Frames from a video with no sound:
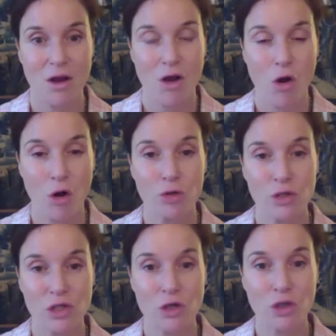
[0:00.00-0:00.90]
on your
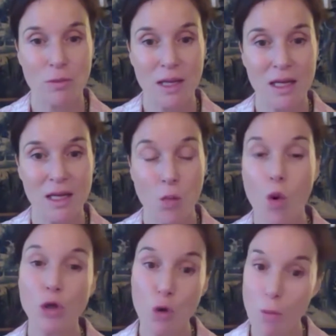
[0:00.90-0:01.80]
social media
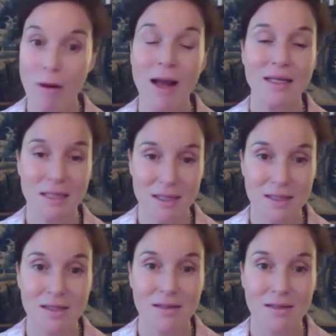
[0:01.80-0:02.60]
what your brand is.